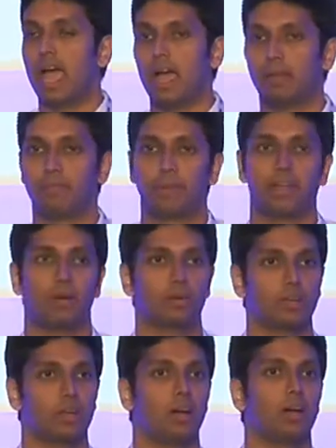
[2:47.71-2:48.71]
and bring
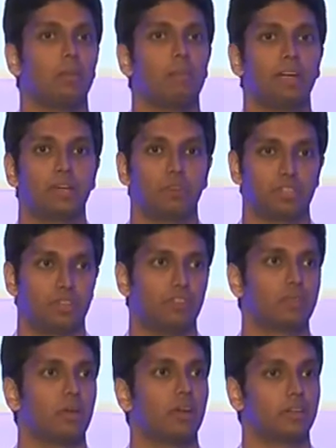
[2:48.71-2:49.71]
out a better version of
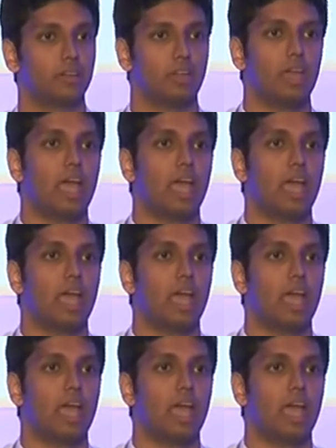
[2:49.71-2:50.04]
the product.